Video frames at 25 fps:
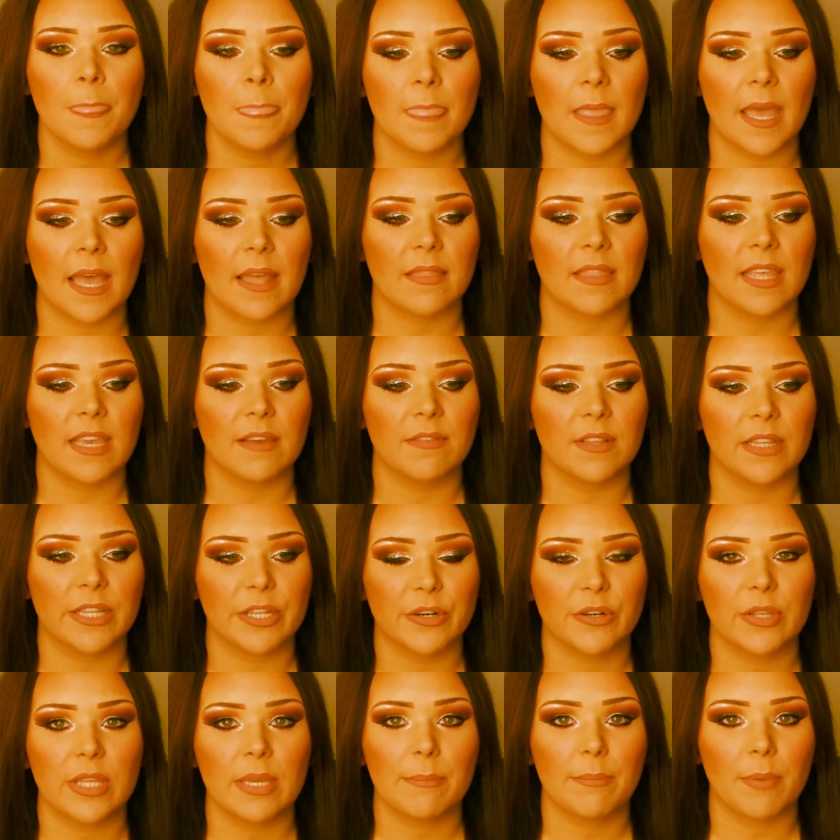that they've
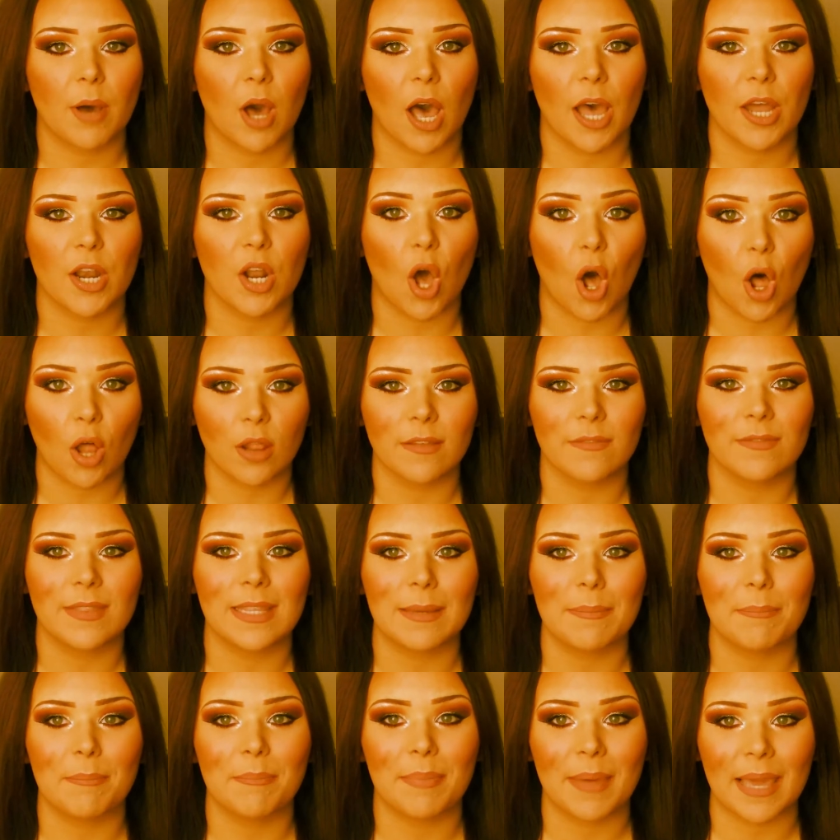literally bought all of
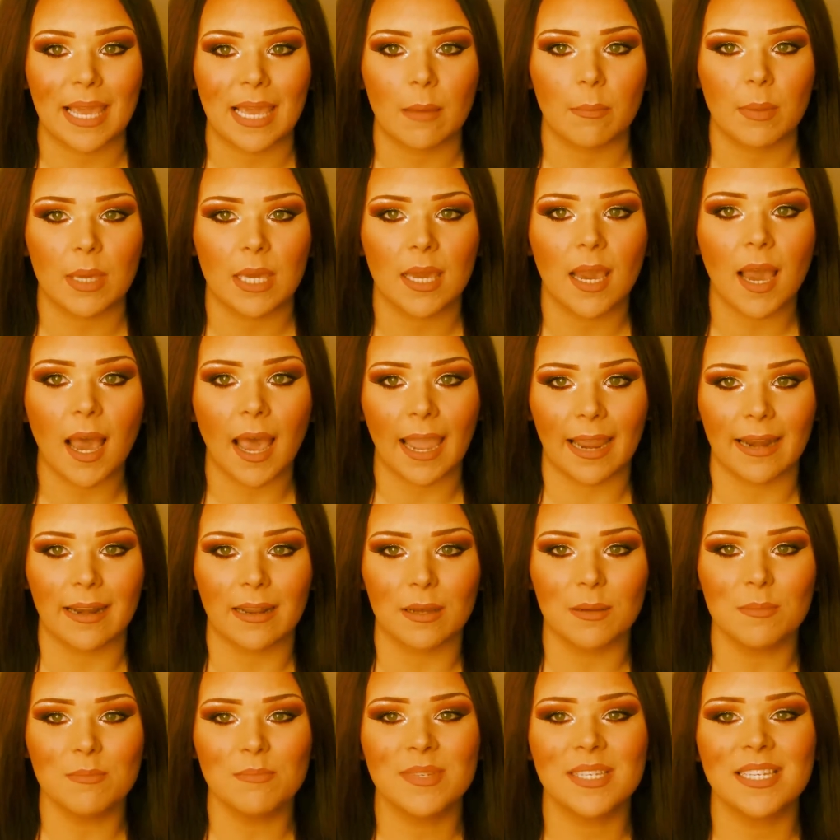the baby
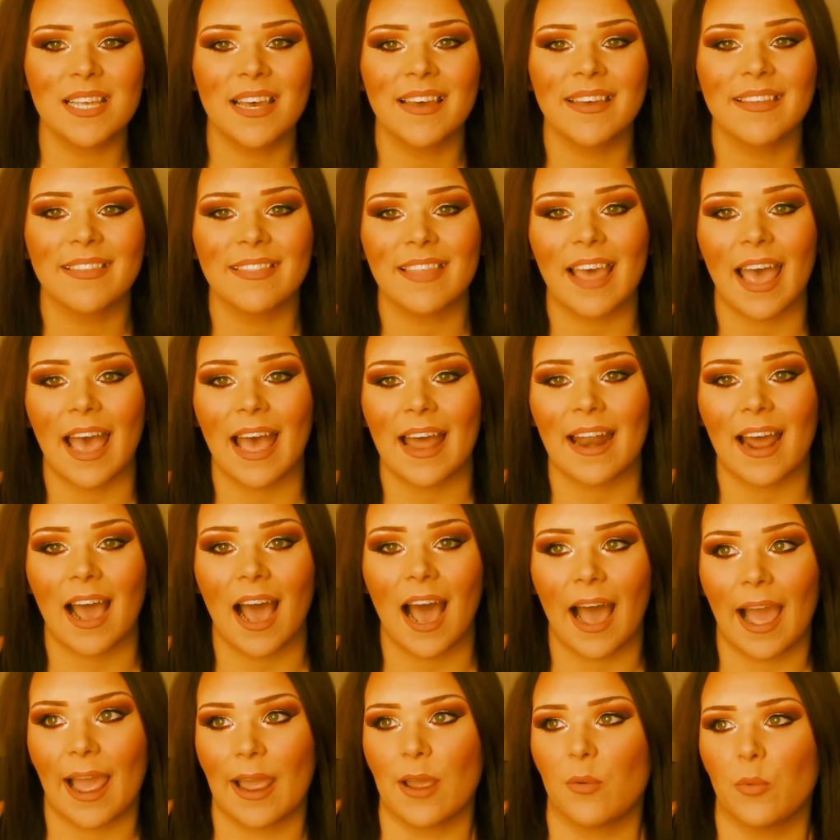items that
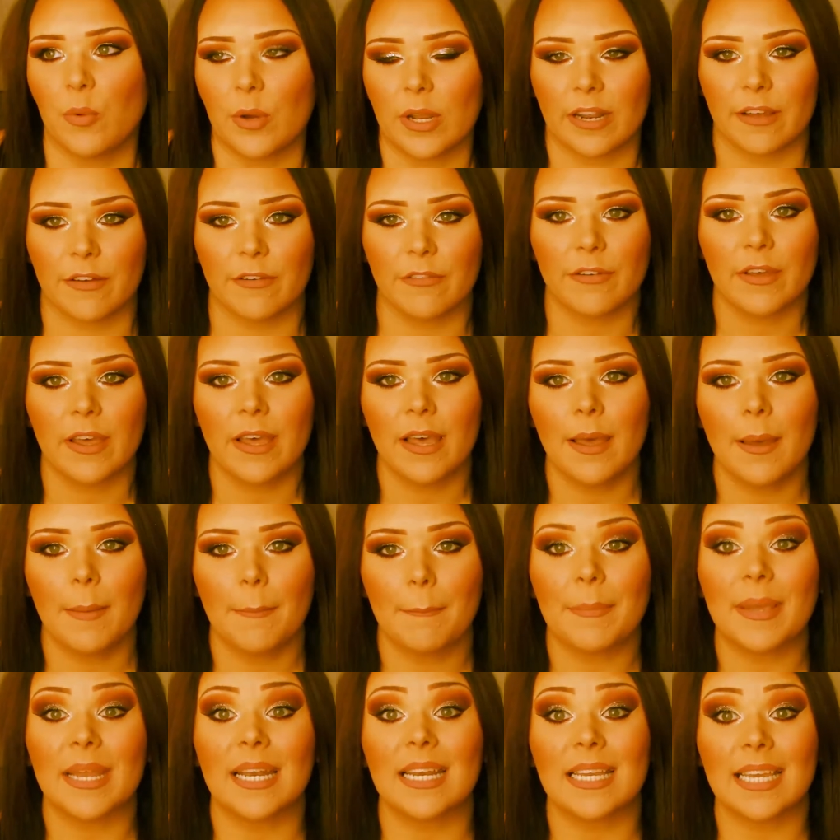I would have
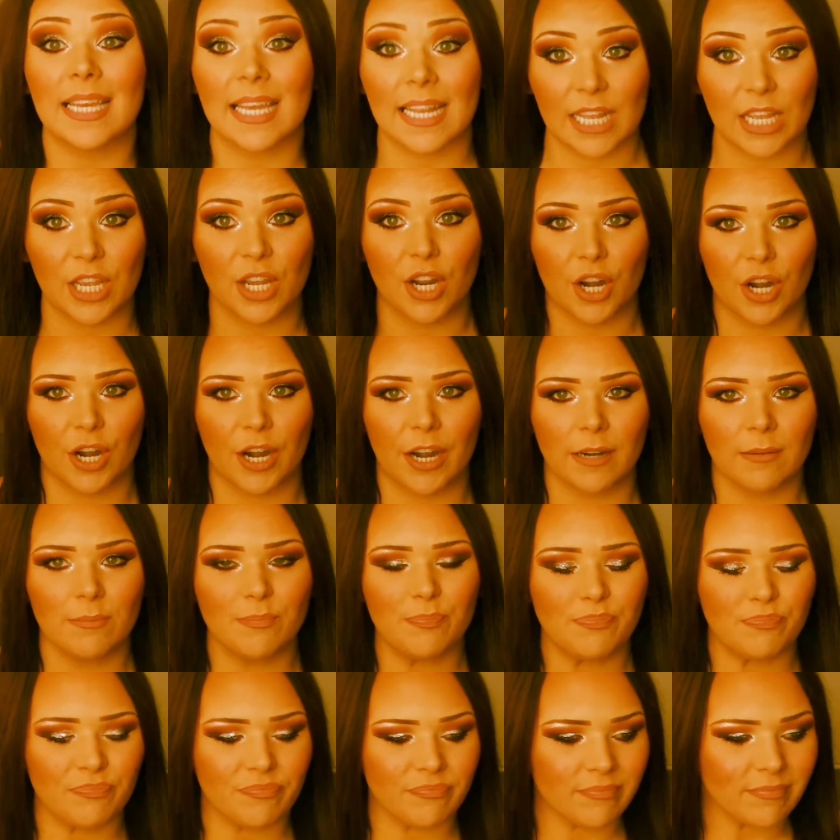been getting her.